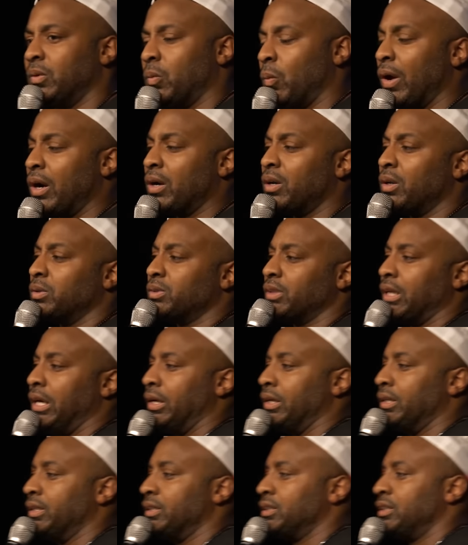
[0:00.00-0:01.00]
What are those
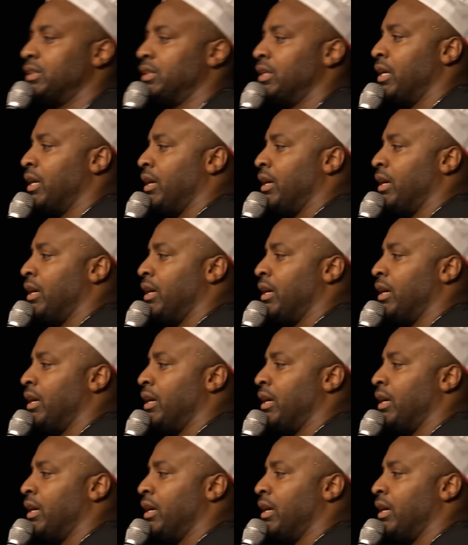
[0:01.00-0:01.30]
areas